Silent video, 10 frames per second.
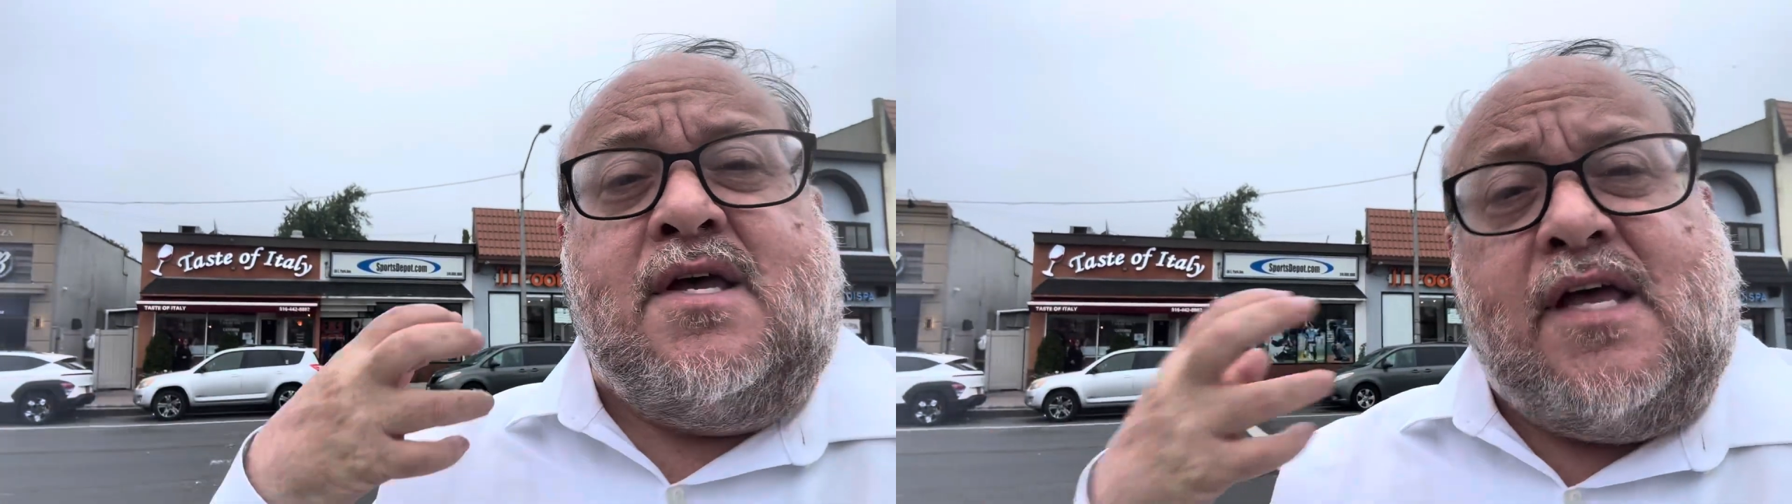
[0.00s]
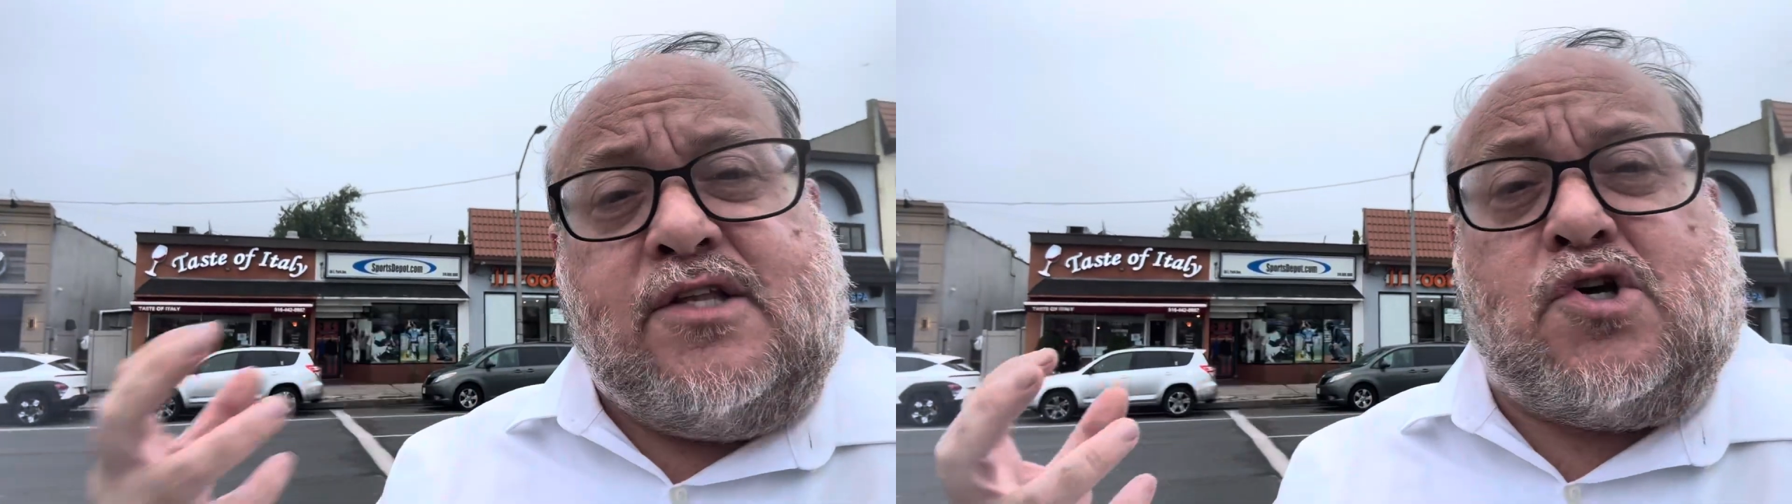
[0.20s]

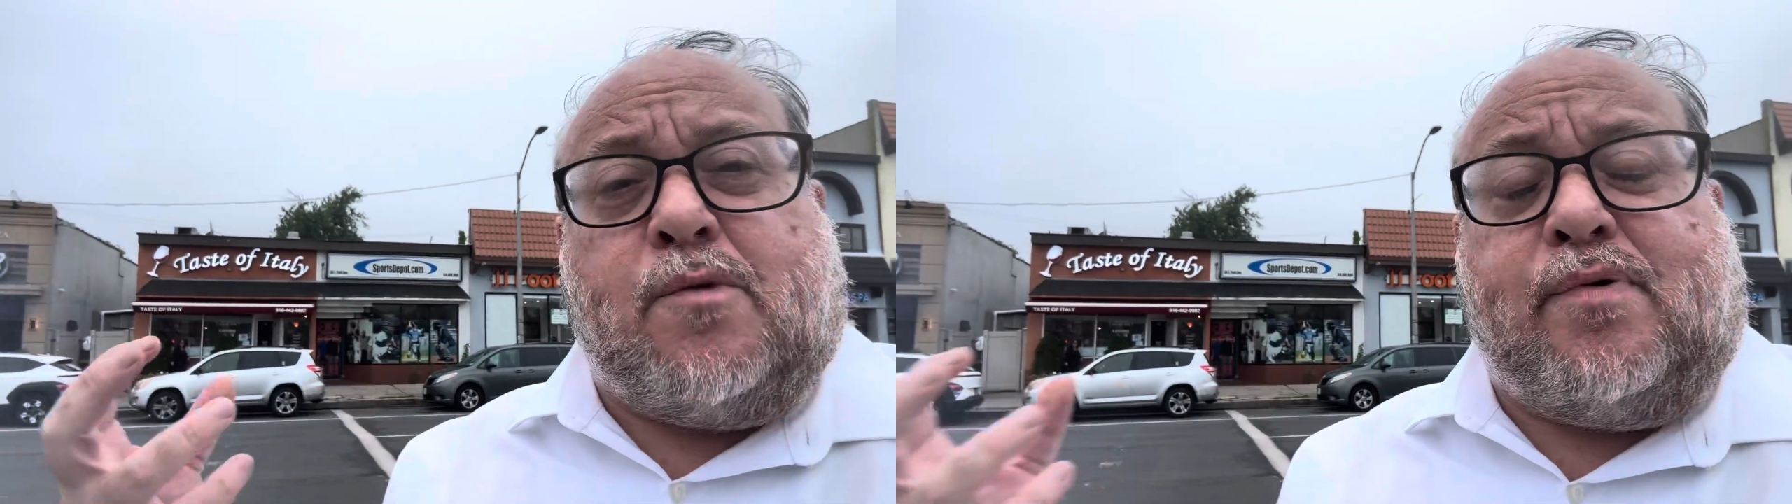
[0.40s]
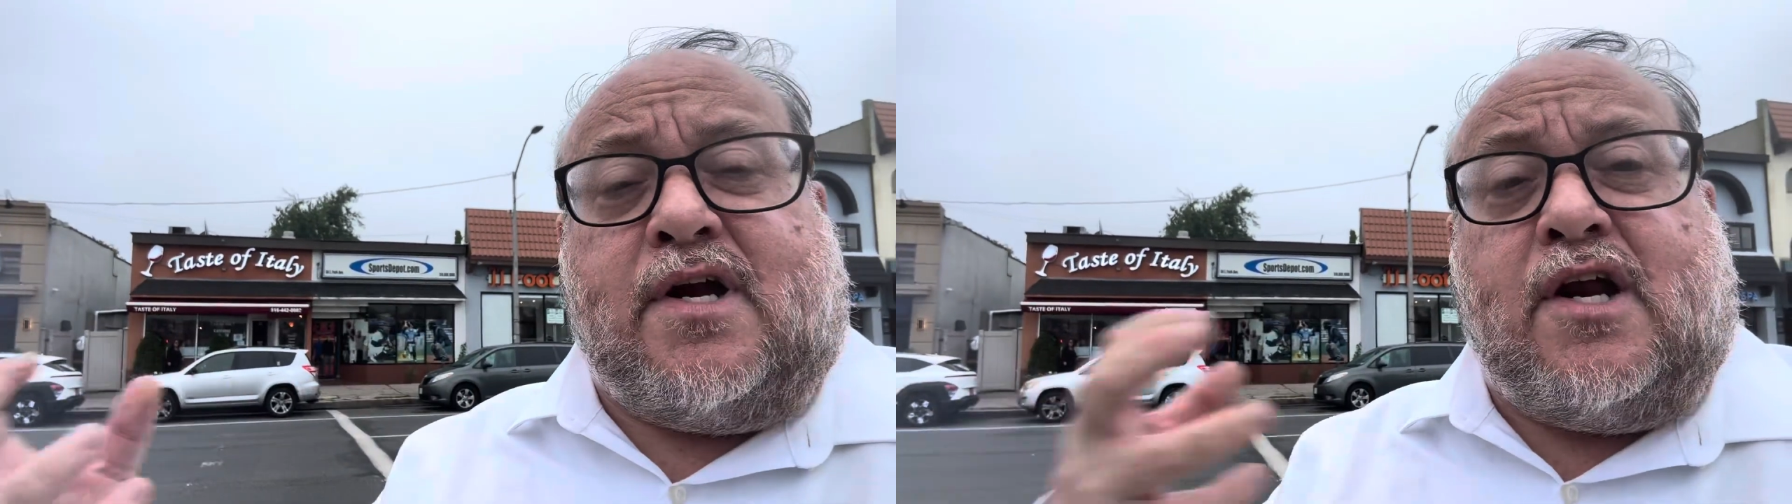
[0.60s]

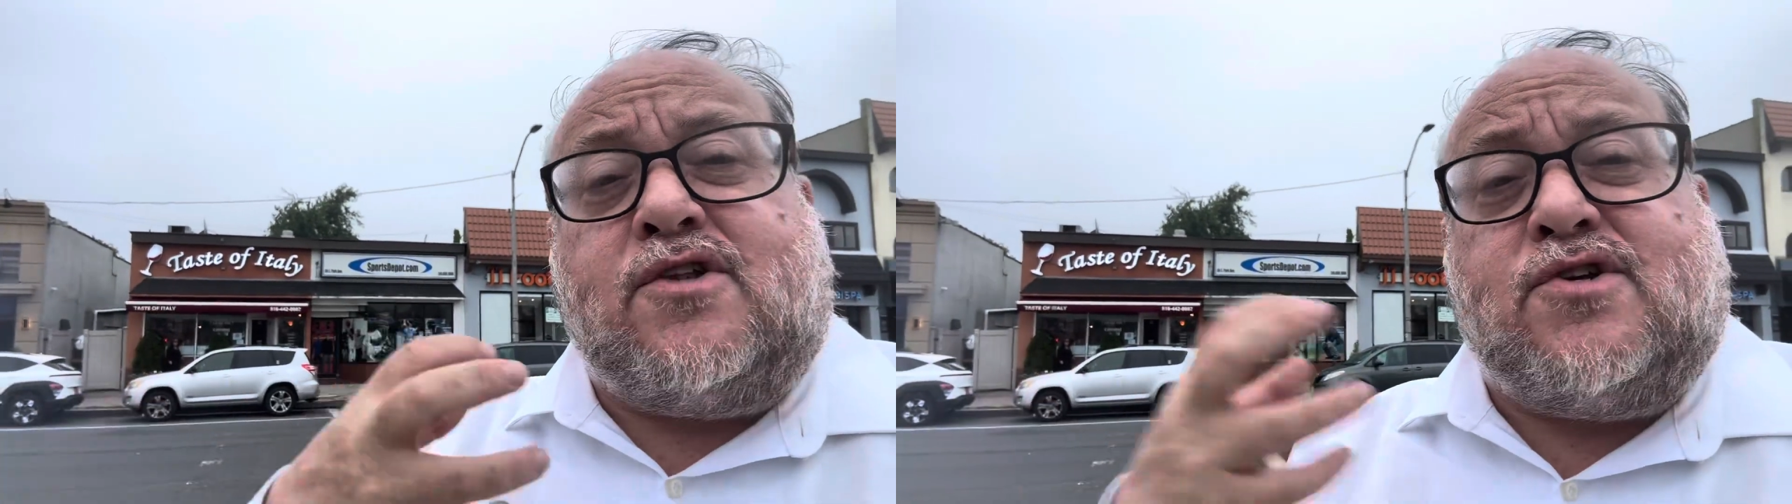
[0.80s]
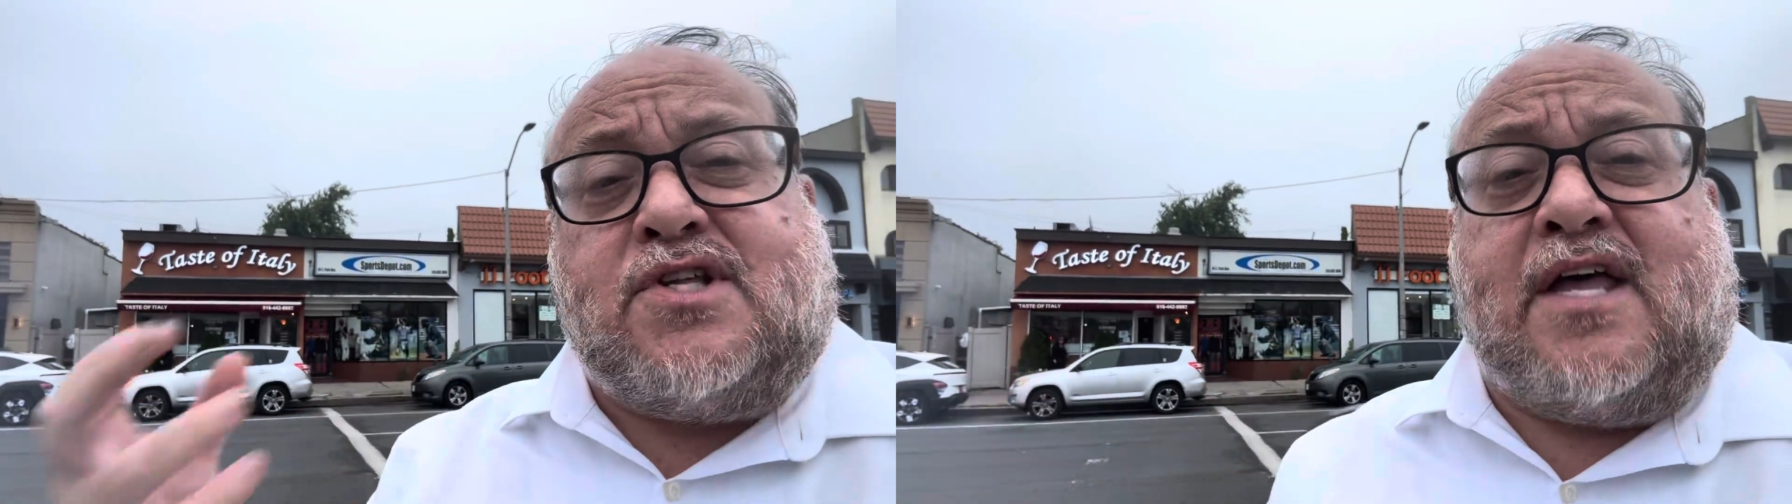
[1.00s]
interpret and
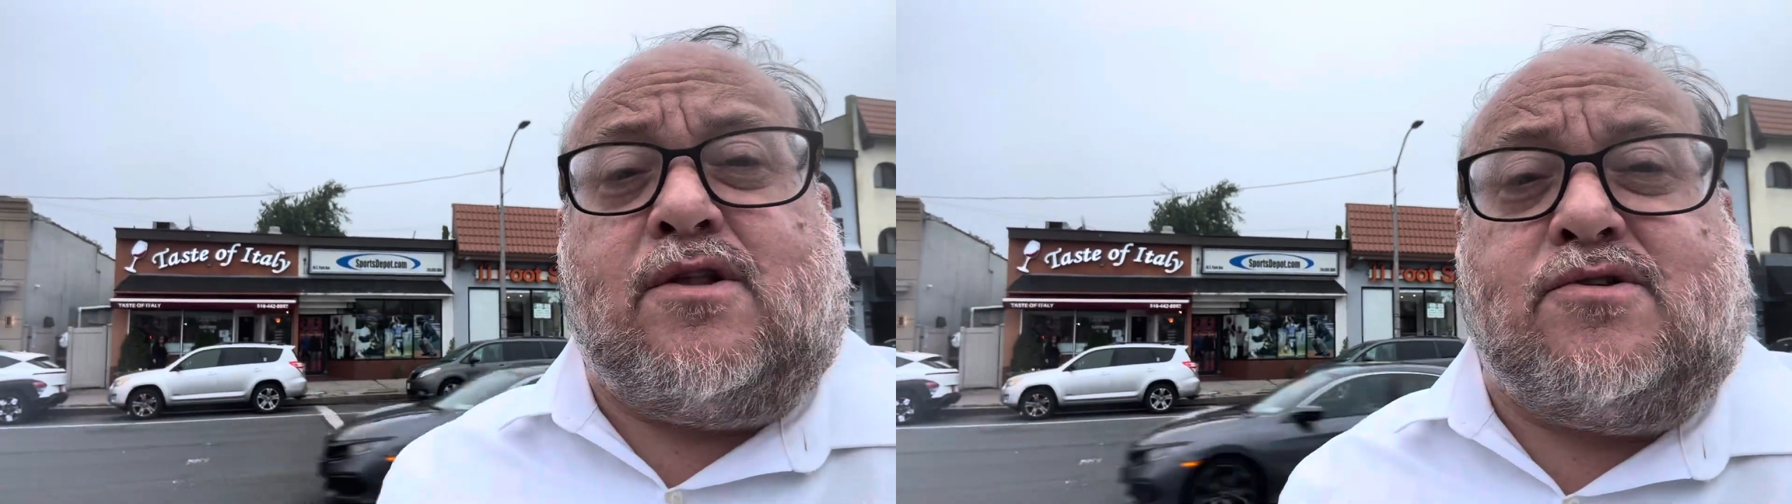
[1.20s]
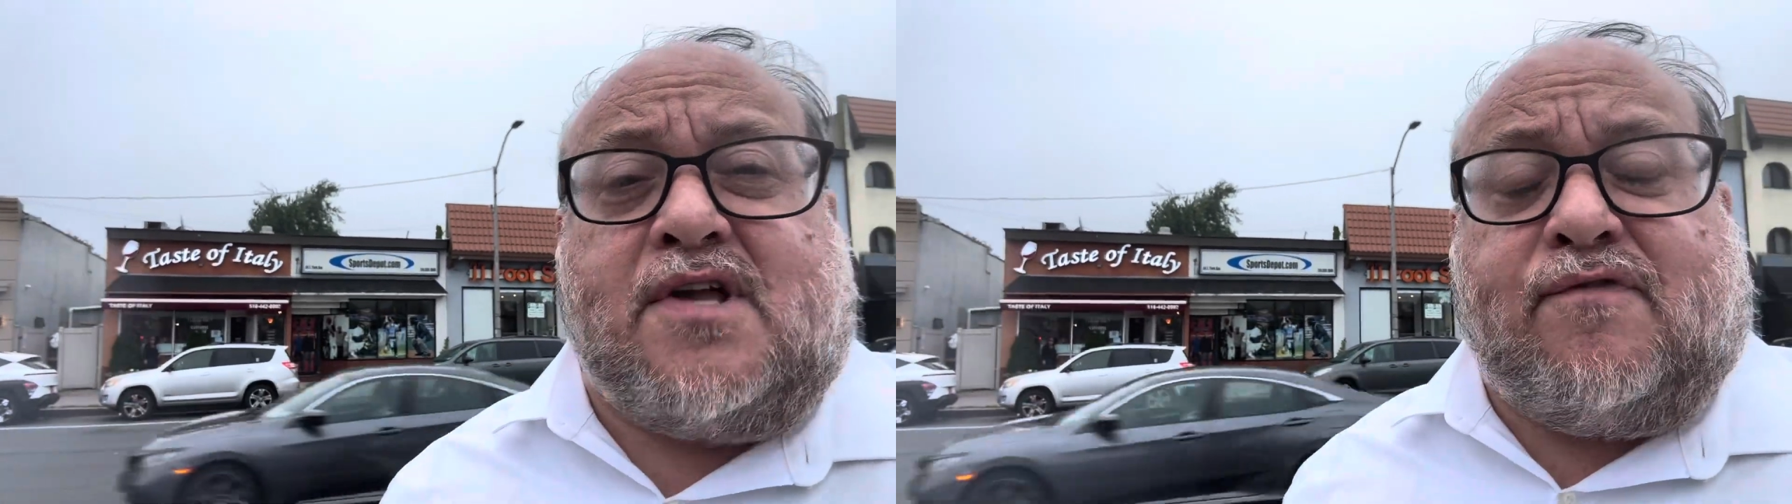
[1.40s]
understand
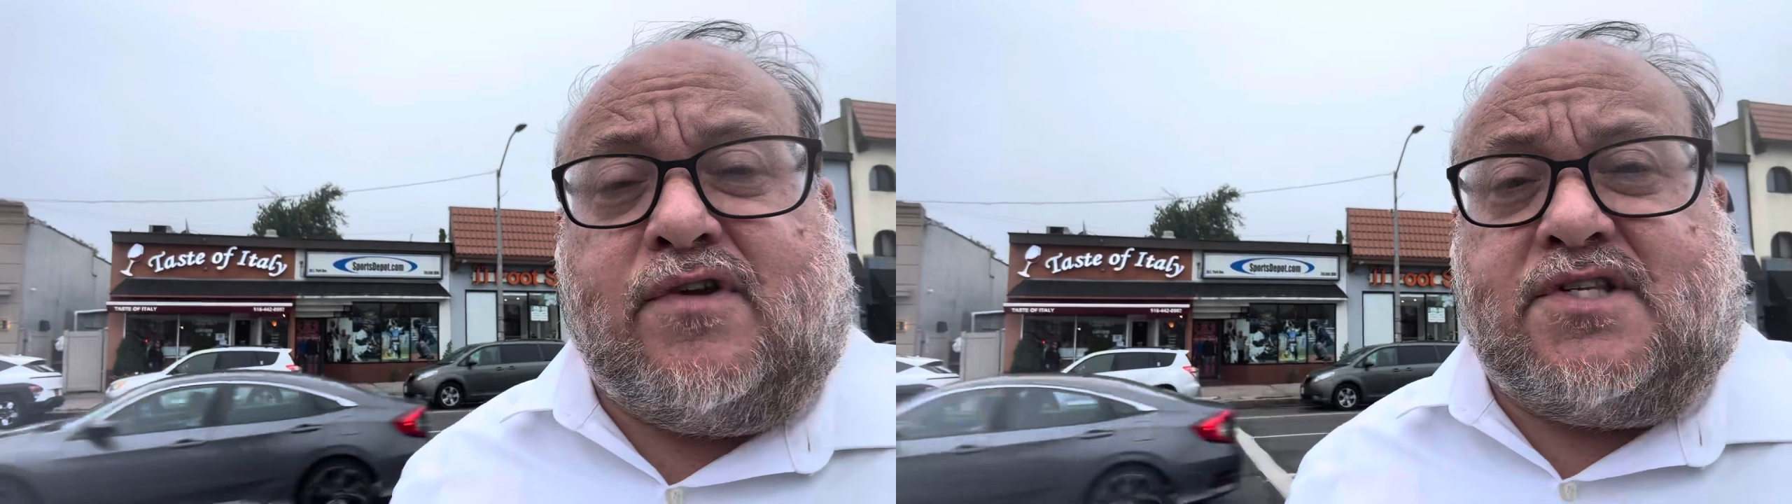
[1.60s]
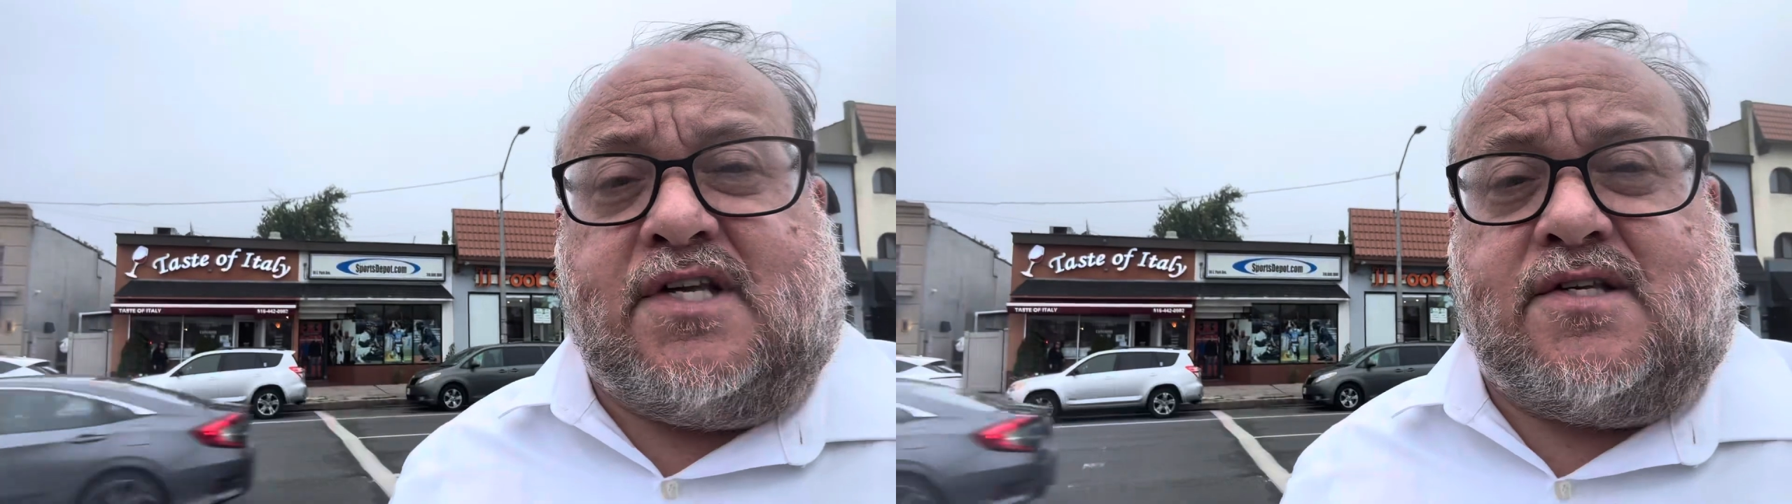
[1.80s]
those differences.